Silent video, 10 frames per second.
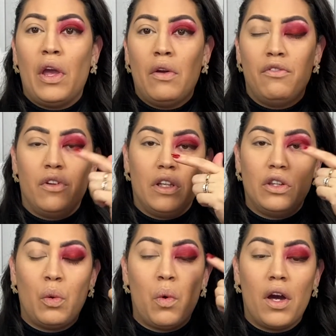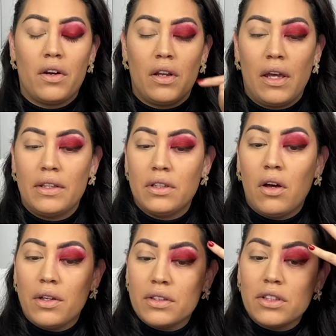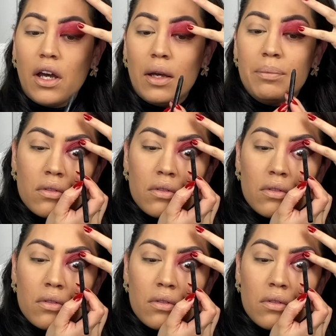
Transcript: fill in the waterline on the top.